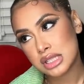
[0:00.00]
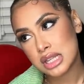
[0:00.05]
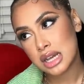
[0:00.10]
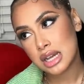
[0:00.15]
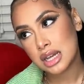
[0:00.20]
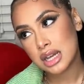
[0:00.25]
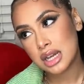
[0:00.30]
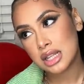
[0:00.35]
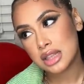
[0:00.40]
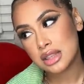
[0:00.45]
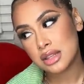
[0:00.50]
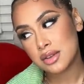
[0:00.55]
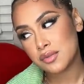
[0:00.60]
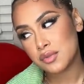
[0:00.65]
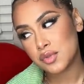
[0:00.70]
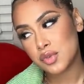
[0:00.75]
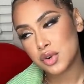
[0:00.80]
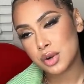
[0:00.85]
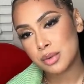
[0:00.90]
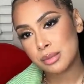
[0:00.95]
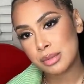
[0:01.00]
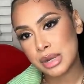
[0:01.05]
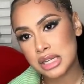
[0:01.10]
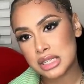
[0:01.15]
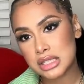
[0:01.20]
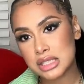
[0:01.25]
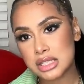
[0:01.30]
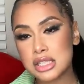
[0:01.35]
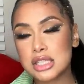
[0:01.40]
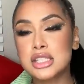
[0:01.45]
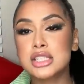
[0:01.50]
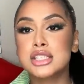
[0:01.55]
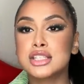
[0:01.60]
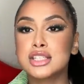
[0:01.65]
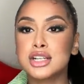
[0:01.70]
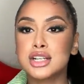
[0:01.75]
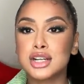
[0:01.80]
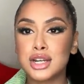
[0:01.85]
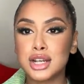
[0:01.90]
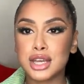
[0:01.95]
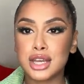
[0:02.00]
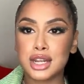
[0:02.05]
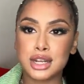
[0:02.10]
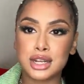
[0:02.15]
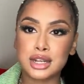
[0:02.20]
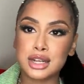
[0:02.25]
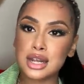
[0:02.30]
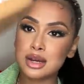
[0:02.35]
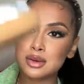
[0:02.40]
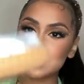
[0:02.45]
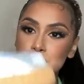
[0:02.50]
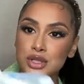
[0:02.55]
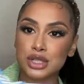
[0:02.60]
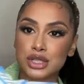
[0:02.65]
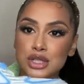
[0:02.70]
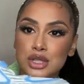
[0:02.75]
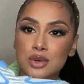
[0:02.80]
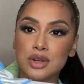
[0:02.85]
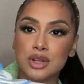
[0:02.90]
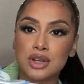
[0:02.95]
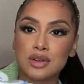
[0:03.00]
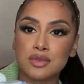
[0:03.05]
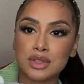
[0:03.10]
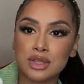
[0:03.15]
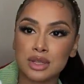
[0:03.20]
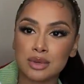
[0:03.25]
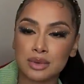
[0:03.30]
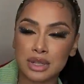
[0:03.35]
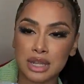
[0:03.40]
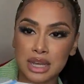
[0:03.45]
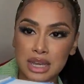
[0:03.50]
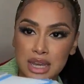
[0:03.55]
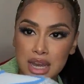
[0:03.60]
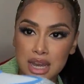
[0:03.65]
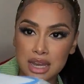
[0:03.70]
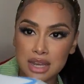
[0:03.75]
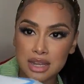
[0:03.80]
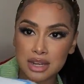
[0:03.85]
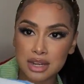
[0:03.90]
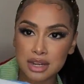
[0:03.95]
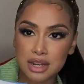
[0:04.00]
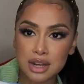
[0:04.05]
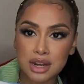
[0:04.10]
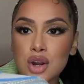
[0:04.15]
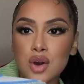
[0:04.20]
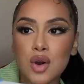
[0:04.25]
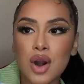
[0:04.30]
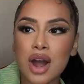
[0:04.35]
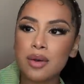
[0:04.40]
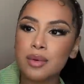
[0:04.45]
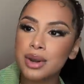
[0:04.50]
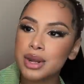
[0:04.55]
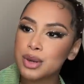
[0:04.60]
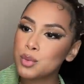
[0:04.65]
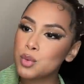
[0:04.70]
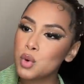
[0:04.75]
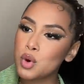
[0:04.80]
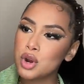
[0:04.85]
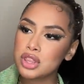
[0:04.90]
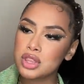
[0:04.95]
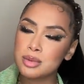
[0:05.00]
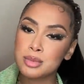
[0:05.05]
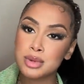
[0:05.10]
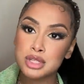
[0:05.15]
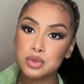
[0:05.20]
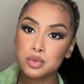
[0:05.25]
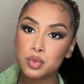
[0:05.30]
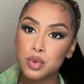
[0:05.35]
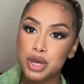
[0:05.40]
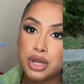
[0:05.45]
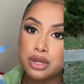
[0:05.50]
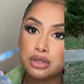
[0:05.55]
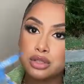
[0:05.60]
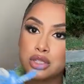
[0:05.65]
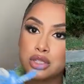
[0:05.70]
I got them for my sister, and I was just so in love with them when they got here. Oh, I already wore them as well,